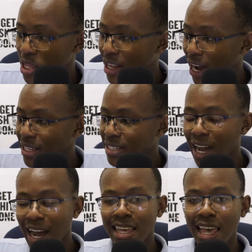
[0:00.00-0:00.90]

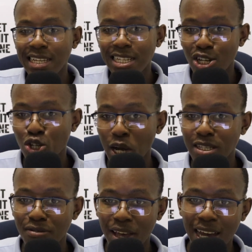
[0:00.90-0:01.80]
nice, eye-catching,
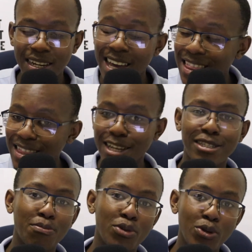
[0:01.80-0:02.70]
attractive ad, that's
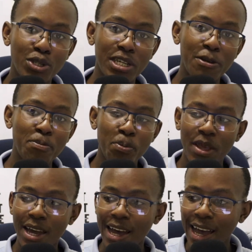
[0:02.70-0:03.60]
the beauty
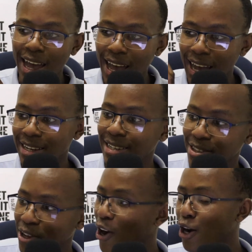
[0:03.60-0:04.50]
and
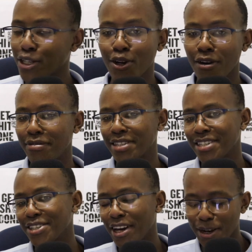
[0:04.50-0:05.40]
the art of it.
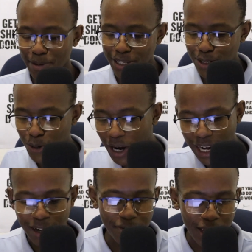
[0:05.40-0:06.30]
You know what I mean? So
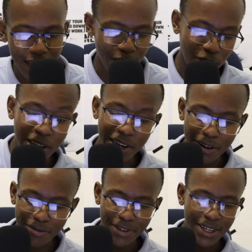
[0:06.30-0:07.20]
I really
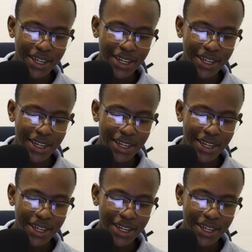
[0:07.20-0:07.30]
love